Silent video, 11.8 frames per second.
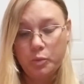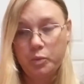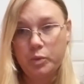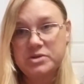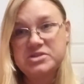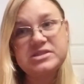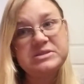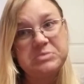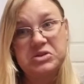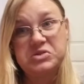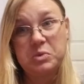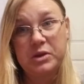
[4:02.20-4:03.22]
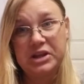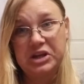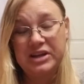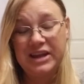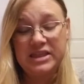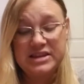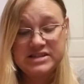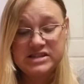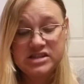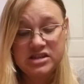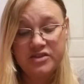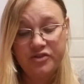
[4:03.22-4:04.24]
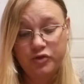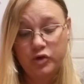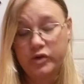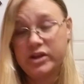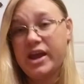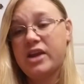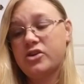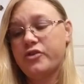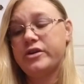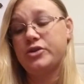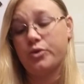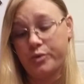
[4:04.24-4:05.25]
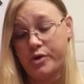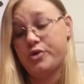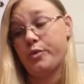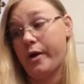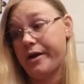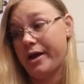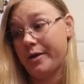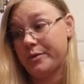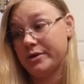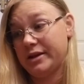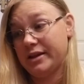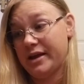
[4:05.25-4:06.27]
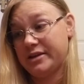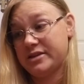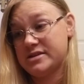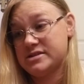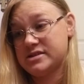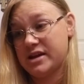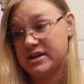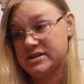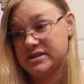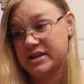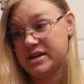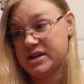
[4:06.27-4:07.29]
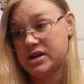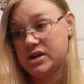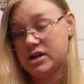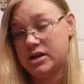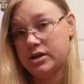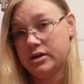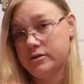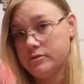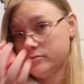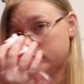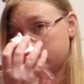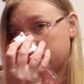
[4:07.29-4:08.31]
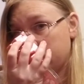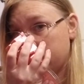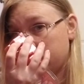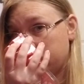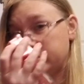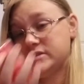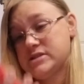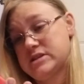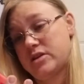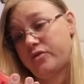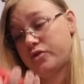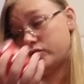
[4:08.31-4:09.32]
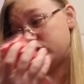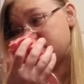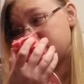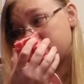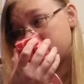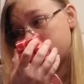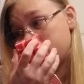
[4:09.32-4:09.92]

Which smells really good. And this is in the fruity category. No wonder why I really like this, guys. Like, this is a fruity scent.